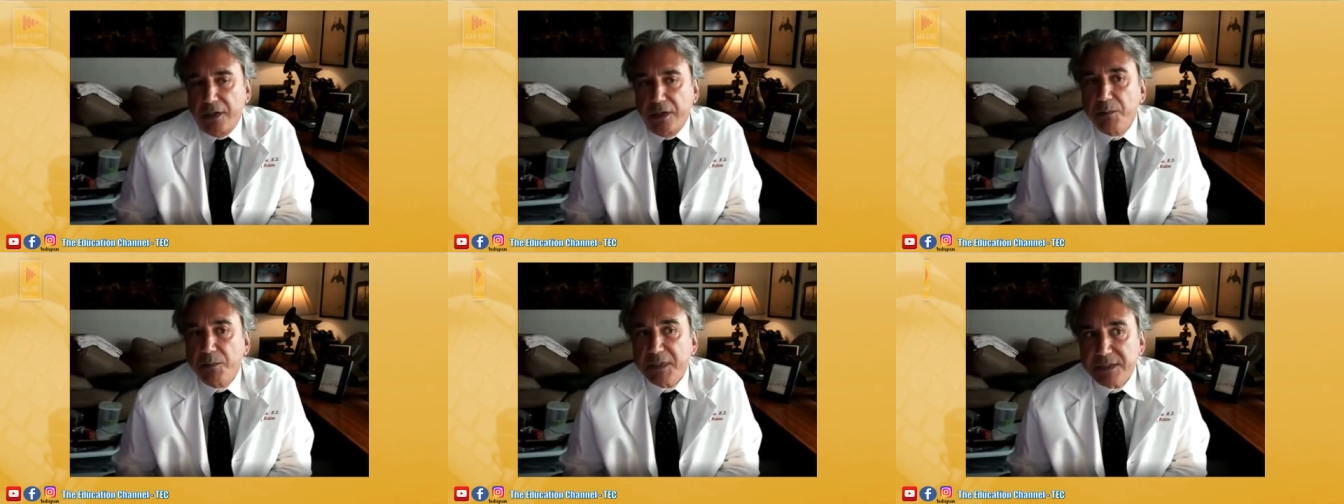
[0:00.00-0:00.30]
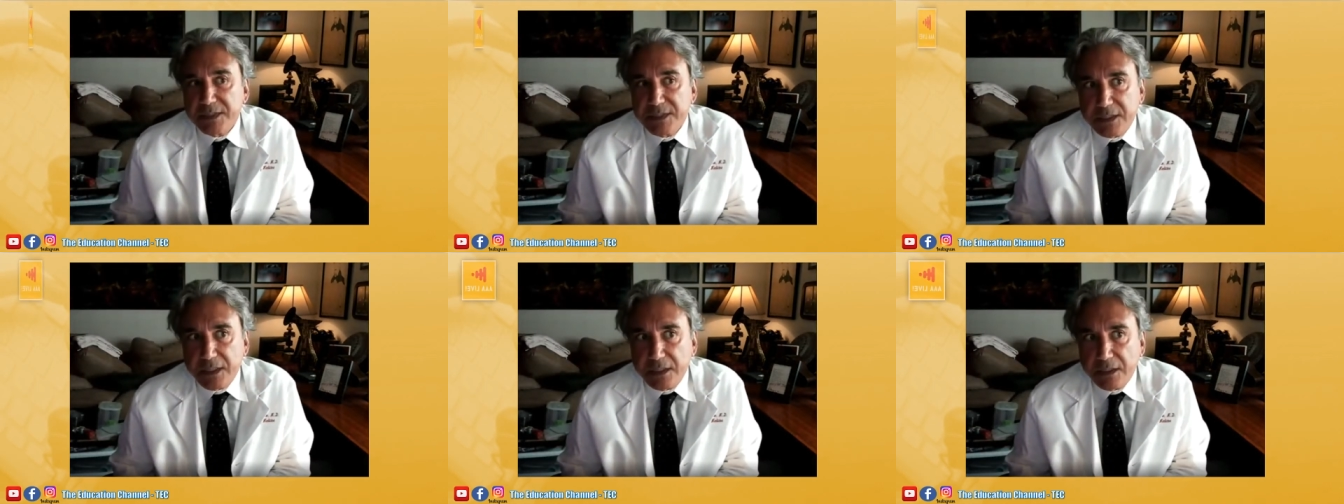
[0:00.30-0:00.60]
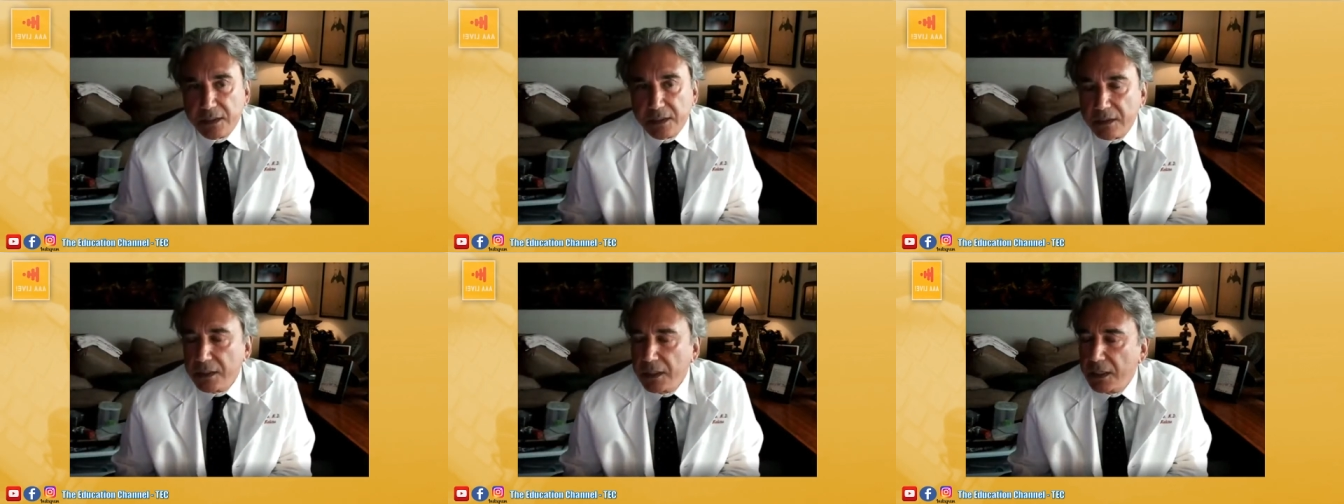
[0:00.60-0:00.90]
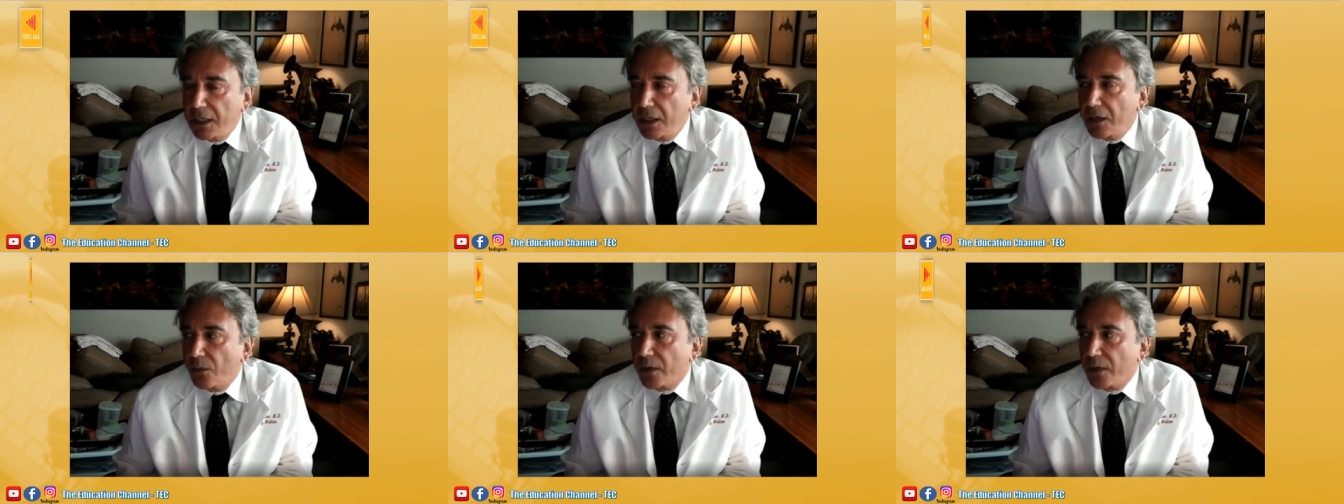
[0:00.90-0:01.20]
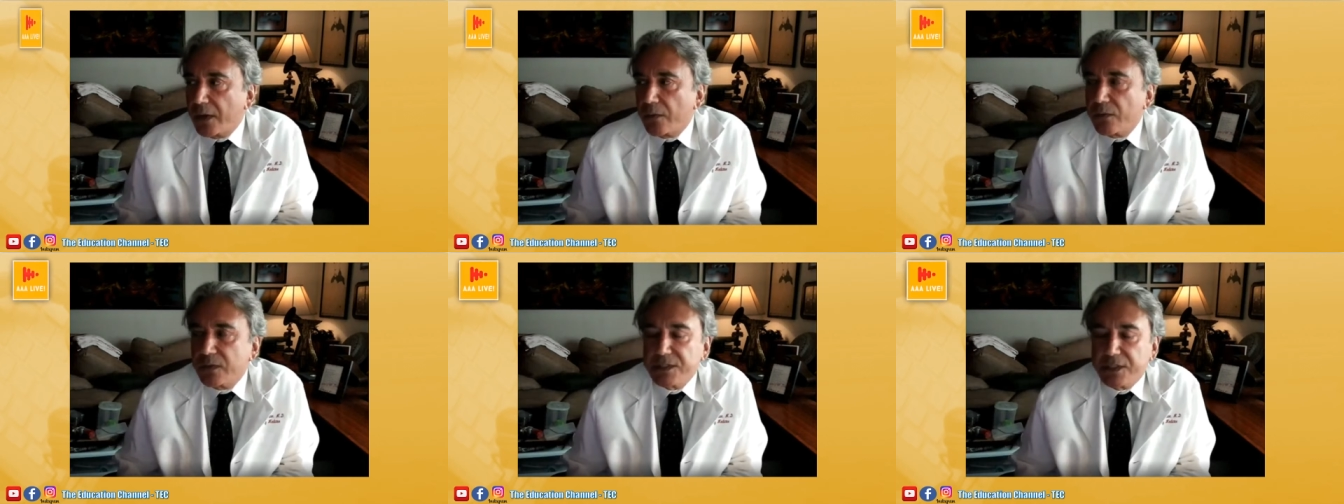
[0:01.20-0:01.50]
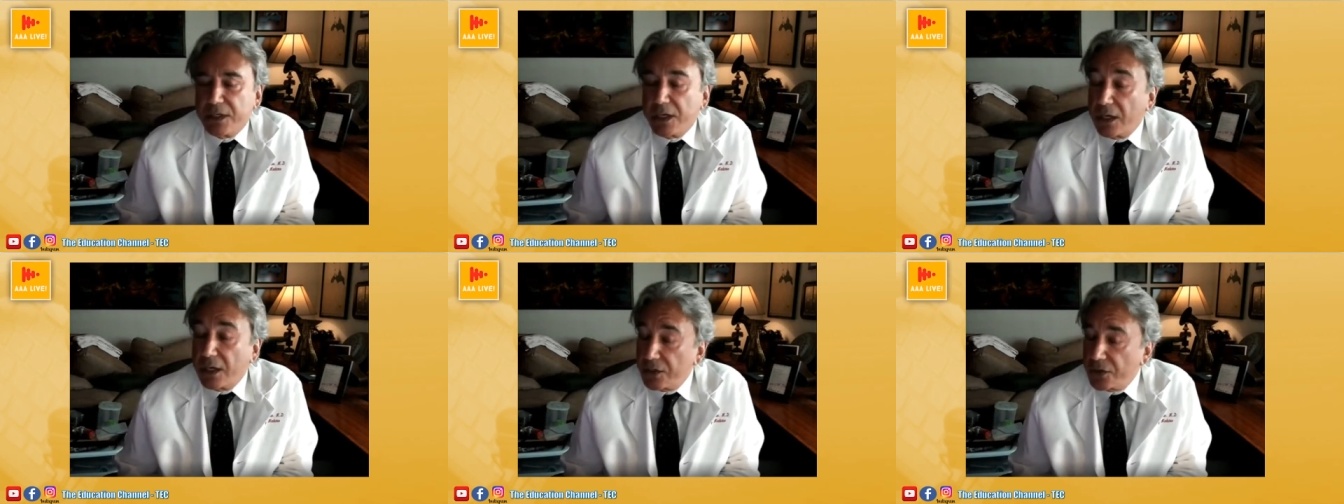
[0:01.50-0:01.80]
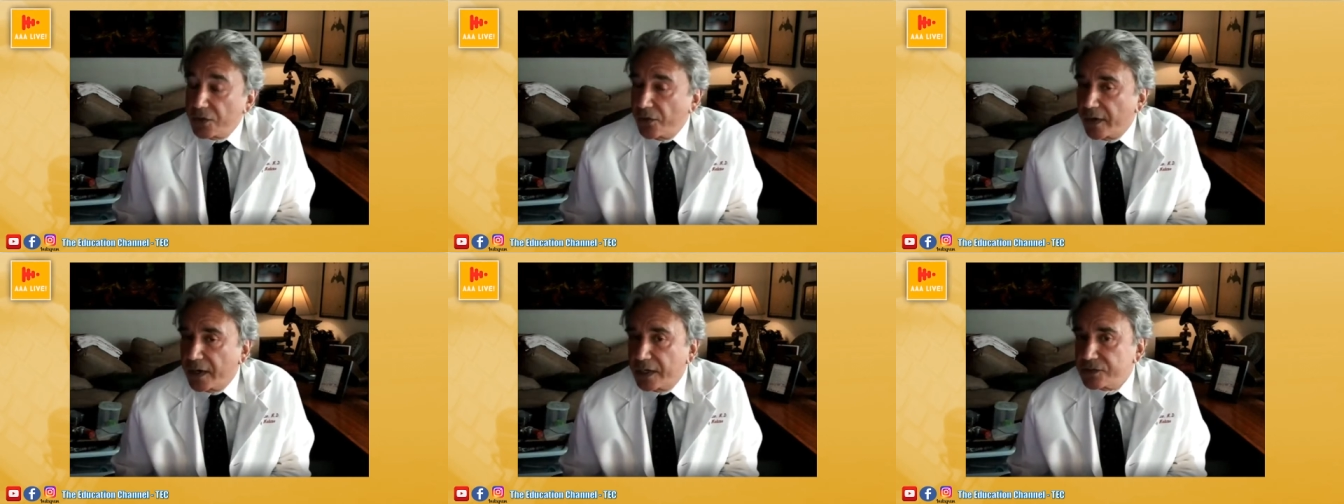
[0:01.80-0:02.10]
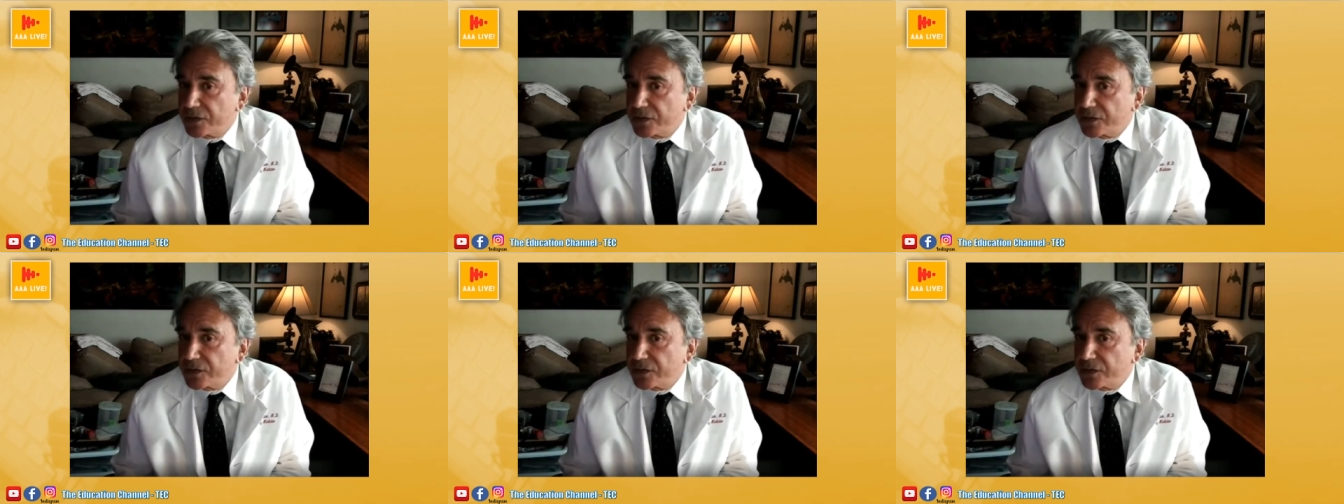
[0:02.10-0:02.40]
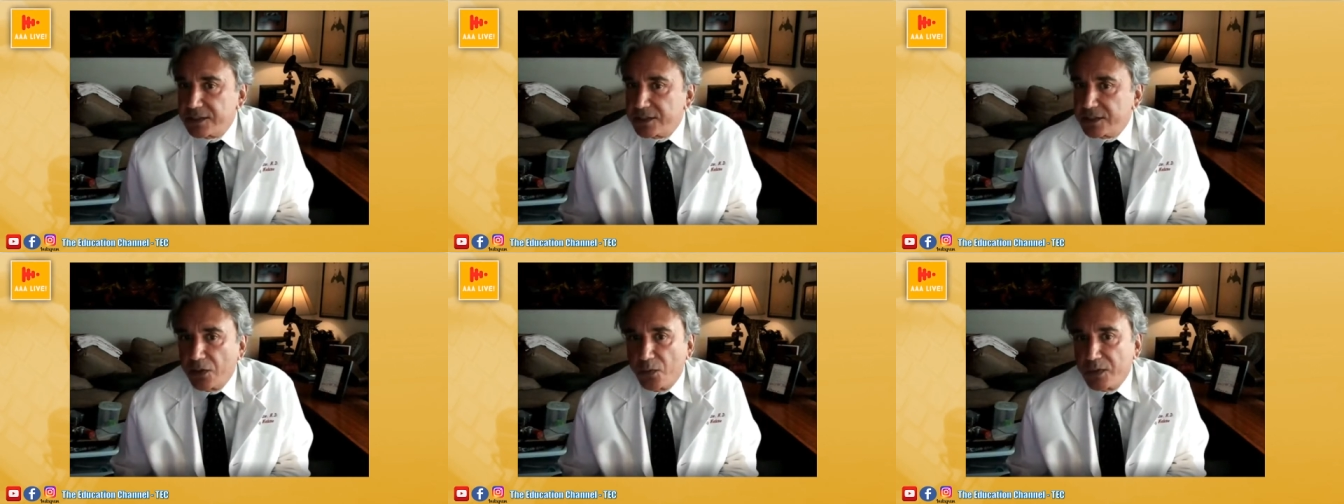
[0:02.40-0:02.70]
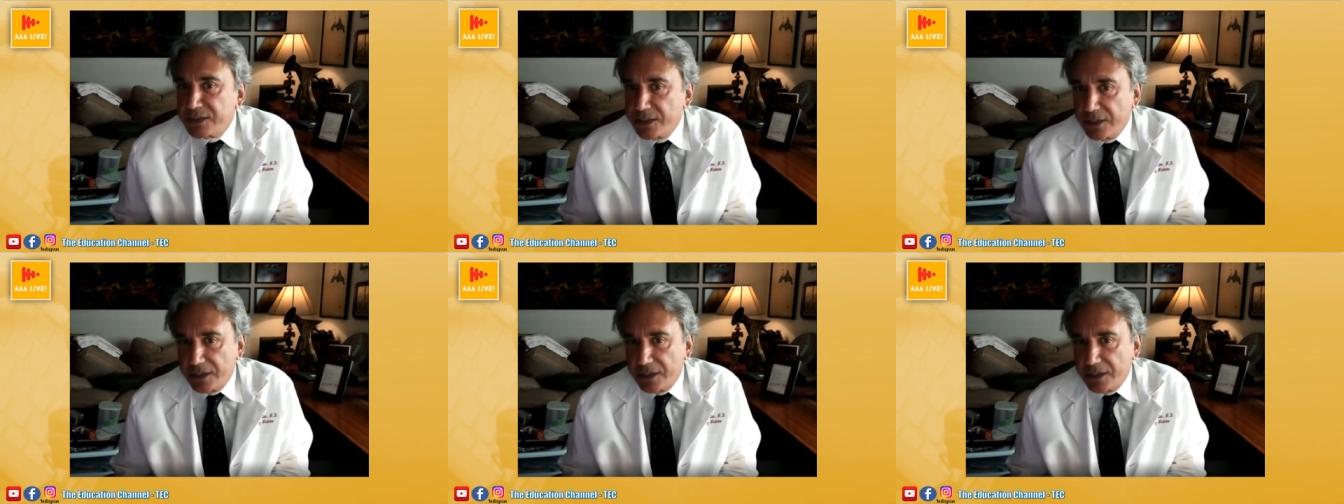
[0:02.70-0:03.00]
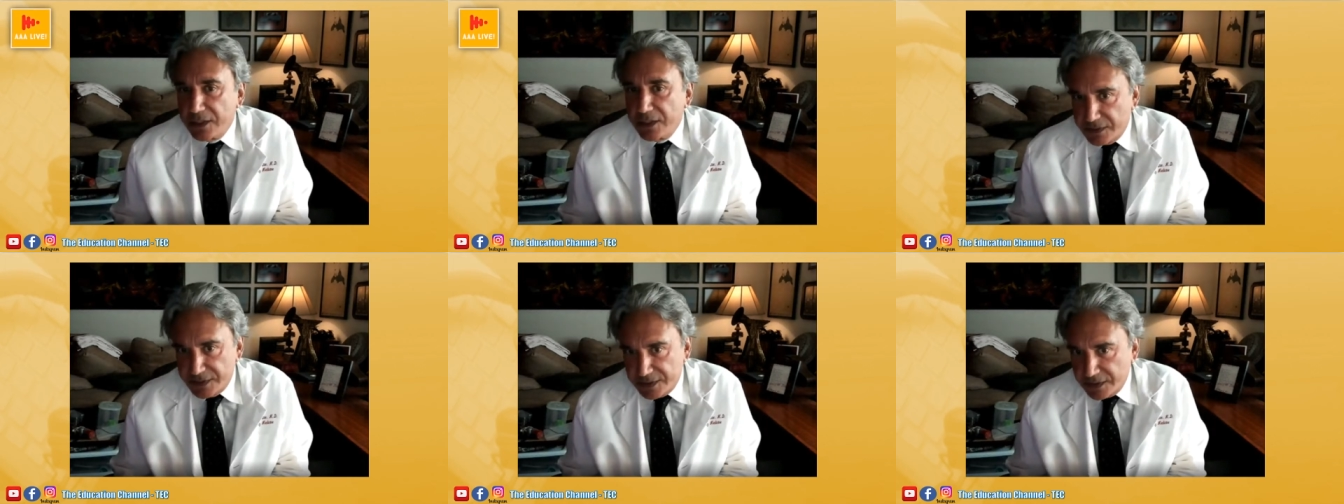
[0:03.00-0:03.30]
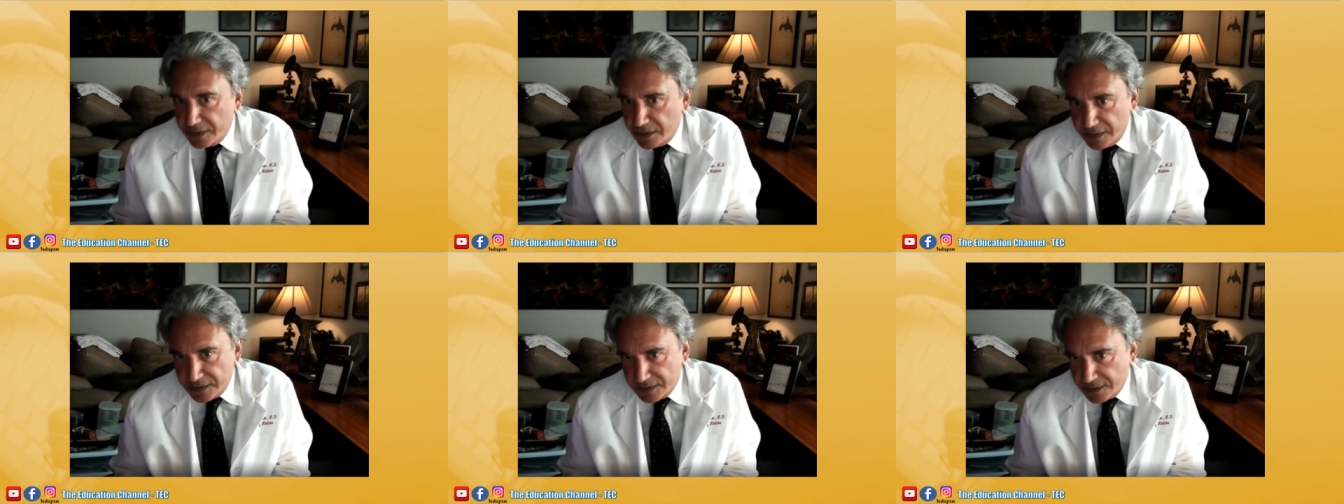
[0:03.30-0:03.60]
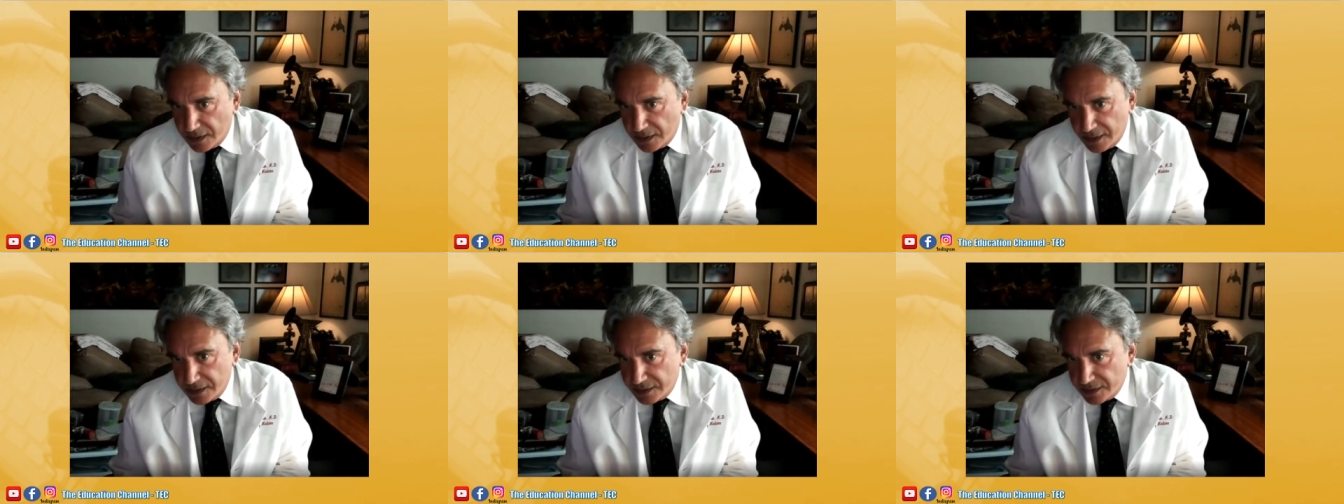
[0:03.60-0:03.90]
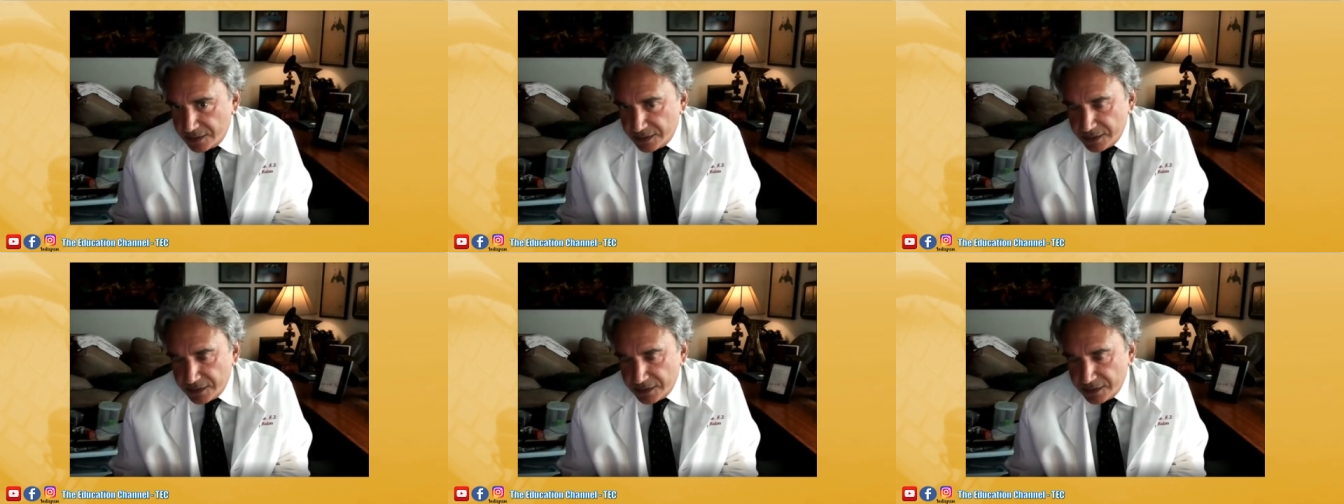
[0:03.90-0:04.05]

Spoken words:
But still, when I was an undergraduate, I still wasn't interested in the sciences.